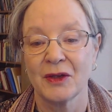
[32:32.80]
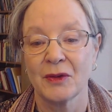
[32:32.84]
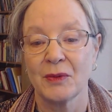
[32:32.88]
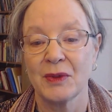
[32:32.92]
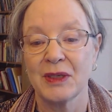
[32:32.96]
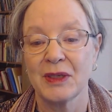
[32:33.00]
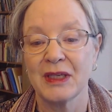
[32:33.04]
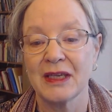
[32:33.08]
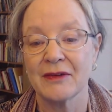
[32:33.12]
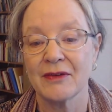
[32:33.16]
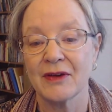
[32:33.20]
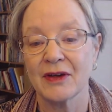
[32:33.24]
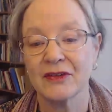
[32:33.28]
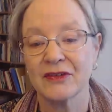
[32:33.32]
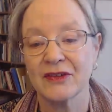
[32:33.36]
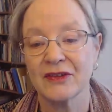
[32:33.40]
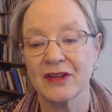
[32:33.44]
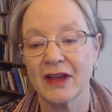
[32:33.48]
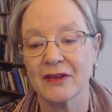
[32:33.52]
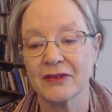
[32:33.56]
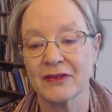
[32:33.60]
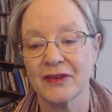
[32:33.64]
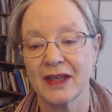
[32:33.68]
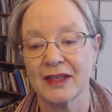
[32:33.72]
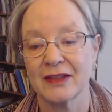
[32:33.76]
We give
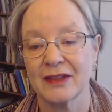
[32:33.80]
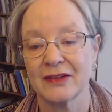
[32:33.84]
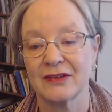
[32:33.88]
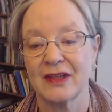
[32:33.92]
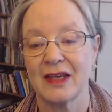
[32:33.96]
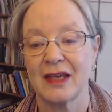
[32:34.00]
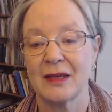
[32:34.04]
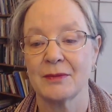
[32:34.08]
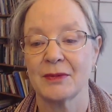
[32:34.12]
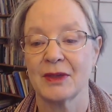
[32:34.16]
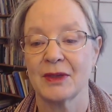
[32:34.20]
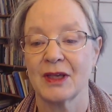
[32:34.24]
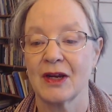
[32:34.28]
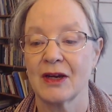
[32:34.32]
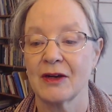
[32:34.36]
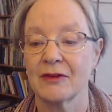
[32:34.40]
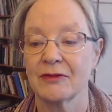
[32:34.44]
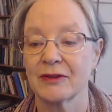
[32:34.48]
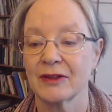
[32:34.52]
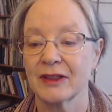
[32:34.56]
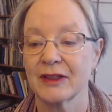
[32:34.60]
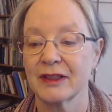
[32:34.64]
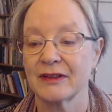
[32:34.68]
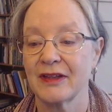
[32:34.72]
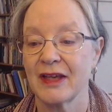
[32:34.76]
ourselves that same
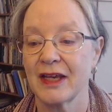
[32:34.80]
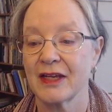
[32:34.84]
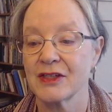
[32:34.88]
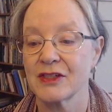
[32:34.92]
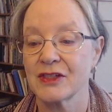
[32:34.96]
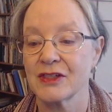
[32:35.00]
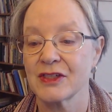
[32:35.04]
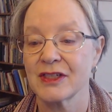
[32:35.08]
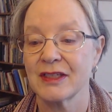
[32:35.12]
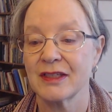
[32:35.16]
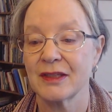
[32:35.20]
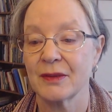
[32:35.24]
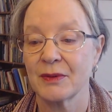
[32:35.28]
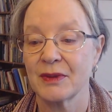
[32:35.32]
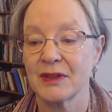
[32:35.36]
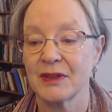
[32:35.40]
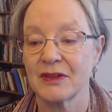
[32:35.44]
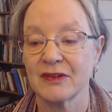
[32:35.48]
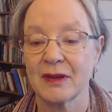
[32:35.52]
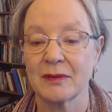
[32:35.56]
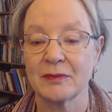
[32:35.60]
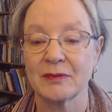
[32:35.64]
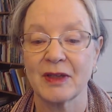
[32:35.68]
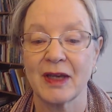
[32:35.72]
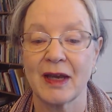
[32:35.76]
careful attention that we
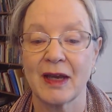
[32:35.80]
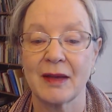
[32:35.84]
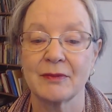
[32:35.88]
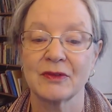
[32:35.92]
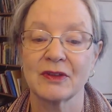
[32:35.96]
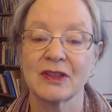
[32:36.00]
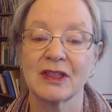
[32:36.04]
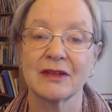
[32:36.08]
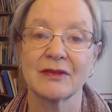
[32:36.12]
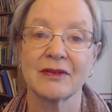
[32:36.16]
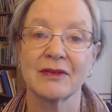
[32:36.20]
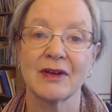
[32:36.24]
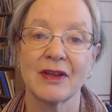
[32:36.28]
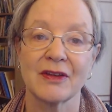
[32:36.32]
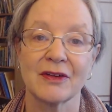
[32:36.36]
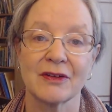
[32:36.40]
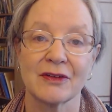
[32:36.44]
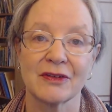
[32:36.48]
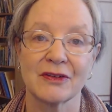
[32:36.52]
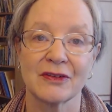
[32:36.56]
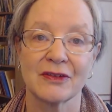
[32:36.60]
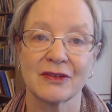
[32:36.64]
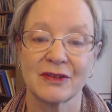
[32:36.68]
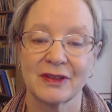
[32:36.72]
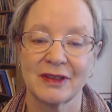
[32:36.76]
sometimes give
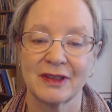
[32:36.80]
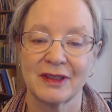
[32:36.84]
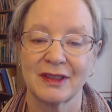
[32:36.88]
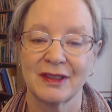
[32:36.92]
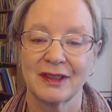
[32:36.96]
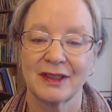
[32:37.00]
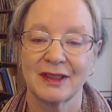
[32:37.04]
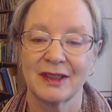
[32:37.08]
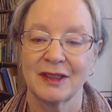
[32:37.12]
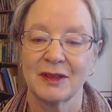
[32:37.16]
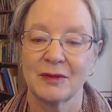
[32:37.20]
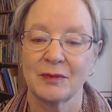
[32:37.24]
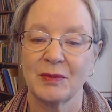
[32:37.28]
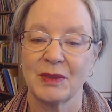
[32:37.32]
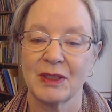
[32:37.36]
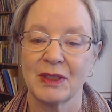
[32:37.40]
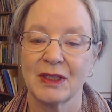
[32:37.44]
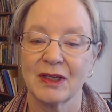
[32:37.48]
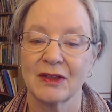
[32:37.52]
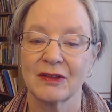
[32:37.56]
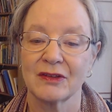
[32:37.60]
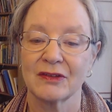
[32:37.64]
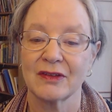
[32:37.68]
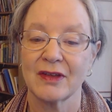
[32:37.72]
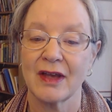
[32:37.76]
others,
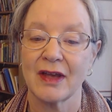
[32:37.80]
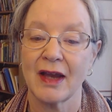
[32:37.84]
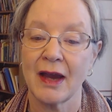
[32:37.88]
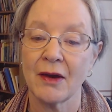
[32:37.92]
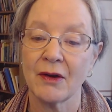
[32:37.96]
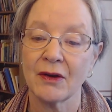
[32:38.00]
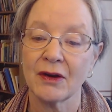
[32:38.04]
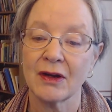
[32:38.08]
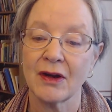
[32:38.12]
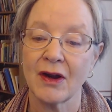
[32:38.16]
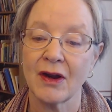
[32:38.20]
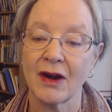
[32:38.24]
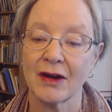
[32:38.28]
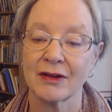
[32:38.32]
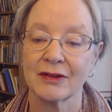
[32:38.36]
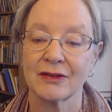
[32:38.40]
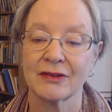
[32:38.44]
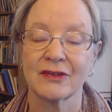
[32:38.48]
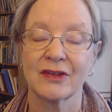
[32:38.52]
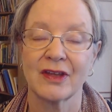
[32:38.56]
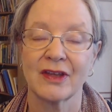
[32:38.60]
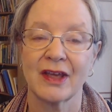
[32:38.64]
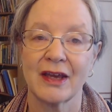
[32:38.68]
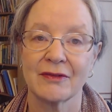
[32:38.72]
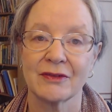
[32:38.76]
because our
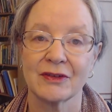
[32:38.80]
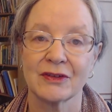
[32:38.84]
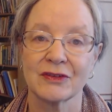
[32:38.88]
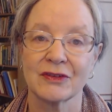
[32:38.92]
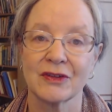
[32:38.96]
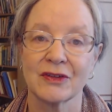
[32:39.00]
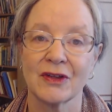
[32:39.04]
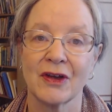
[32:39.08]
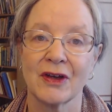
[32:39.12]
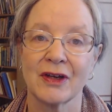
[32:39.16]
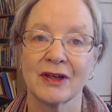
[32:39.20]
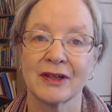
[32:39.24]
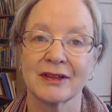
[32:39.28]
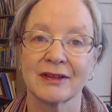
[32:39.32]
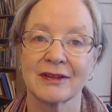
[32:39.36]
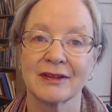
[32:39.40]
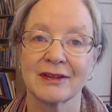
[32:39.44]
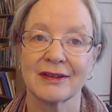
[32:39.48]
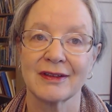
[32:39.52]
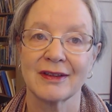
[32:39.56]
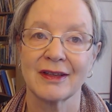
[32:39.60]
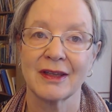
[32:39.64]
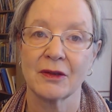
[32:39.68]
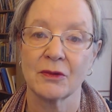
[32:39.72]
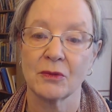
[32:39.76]
hearts have a song
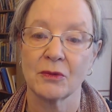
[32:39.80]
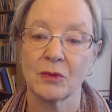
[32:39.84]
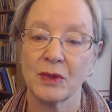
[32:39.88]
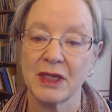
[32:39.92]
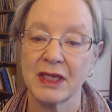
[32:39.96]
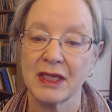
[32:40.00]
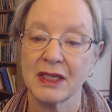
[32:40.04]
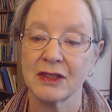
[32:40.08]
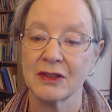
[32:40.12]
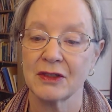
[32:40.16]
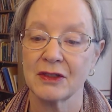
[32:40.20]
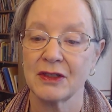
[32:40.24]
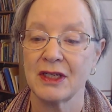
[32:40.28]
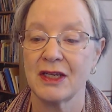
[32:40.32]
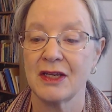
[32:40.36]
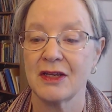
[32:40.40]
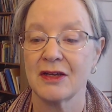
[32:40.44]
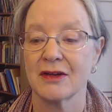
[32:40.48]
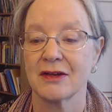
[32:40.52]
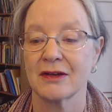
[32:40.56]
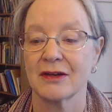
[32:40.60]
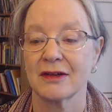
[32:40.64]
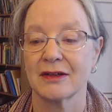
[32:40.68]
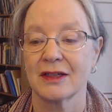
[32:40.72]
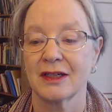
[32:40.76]
that we could
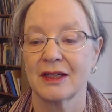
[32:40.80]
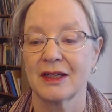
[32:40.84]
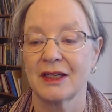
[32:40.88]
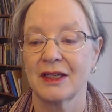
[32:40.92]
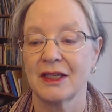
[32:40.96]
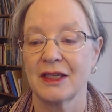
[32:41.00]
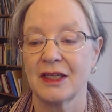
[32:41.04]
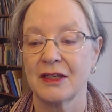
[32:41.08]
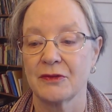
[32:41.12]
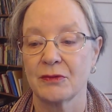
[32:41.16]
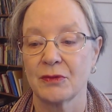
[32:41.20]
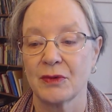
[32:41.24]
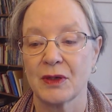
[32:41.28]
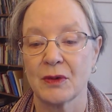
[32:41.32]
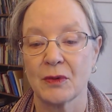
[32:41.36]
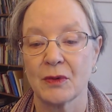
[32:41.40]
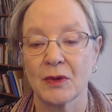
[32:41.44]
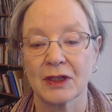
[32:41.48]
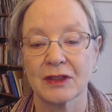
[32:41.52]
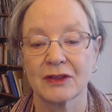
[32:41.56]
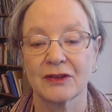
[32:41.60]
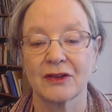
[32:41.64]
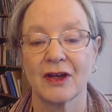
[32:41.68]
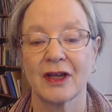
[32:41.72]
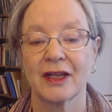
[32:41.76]
hear if we
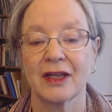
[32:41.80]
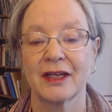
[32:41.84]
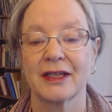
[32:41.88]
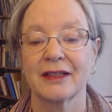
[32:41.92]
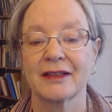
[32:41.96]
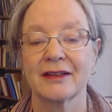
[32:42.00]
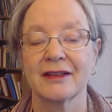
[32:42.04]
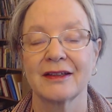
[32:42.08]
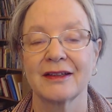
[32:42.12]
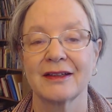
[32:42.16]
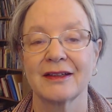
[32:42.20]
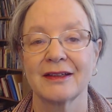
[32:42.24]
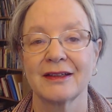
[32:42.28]
worked on it.